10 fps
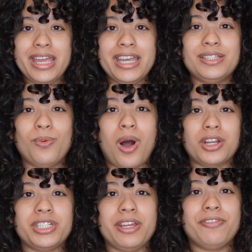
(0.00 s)
It's
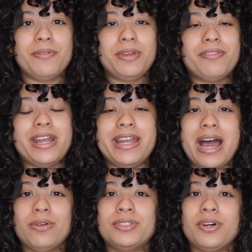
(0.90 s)
wash day for me right
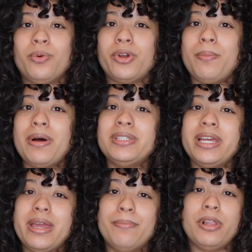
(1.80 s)
now, so we're about
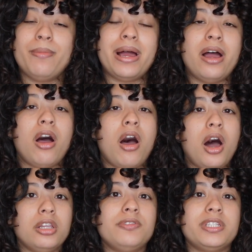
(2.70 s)
to implement
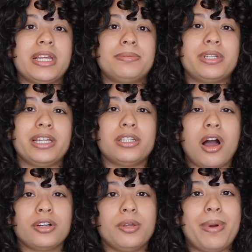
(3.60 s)
all of the steps that I
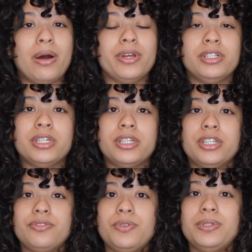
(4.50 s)
talked about into
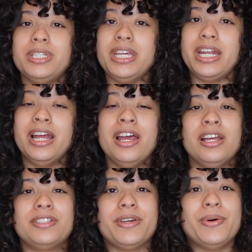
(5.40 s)
this routine.
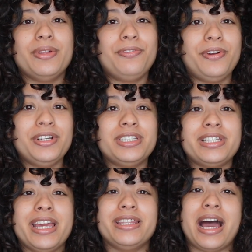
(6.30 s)
So the first
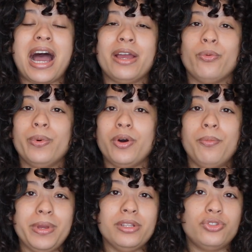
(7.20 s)
thing that I will
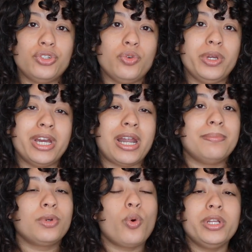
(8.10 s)
be doing, and
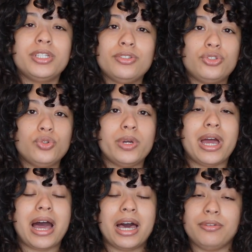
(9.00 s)
I'm going to do
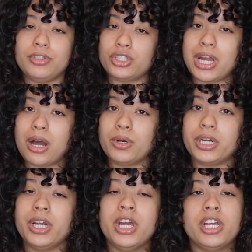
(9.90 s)
it out of the
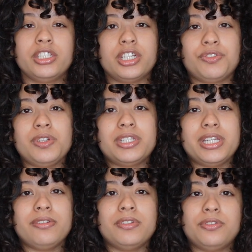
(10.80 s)
shower just for the
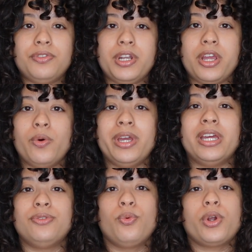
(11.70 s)
sake of this video,
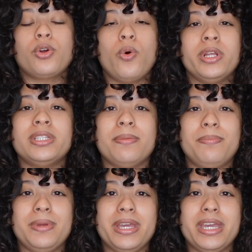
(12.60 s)
is we're going to
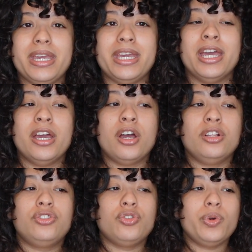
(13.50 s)
be
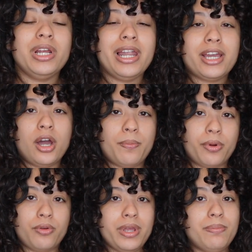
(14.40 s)
doing like a
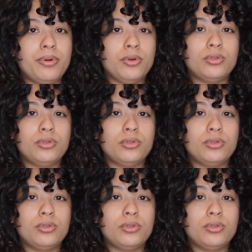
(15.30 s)
pre-poo